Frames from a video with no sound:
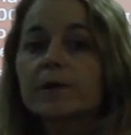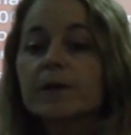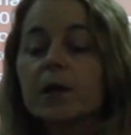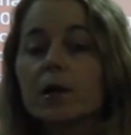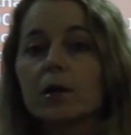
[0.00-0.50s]

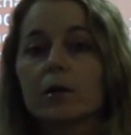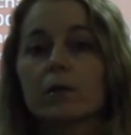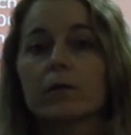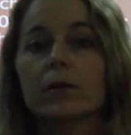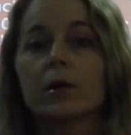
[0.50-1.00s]

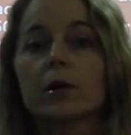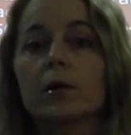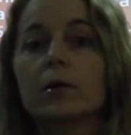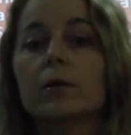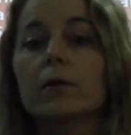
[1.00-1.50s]
seeing
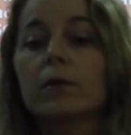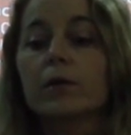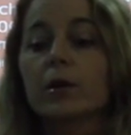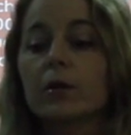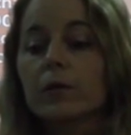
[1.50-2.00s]

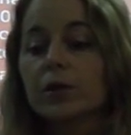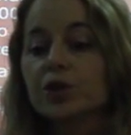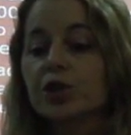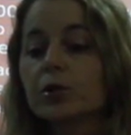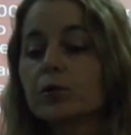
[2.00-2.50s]
the
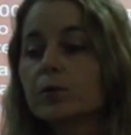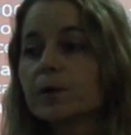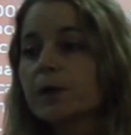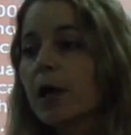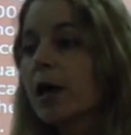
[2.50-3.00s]

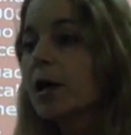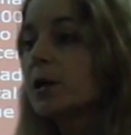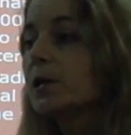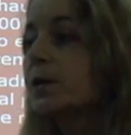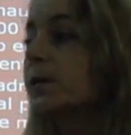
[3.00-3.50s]
Jews
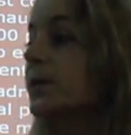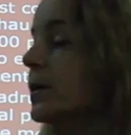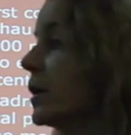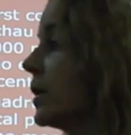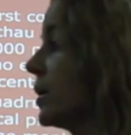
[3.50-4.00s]

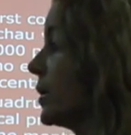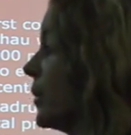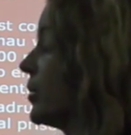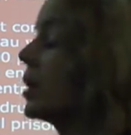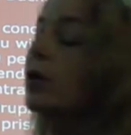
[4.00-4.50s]
as,
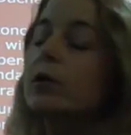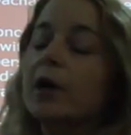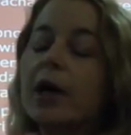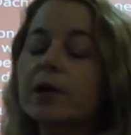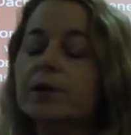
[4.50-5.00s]
Hitler
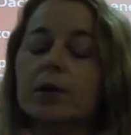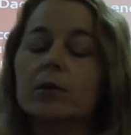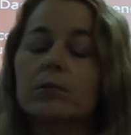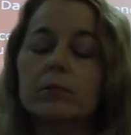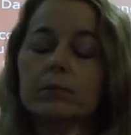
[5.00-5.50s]
had his
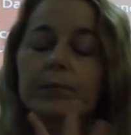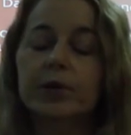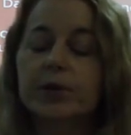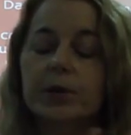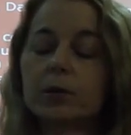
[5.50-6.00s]
own
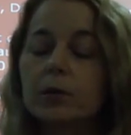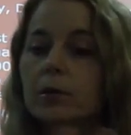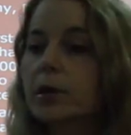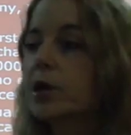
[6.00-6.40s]
personal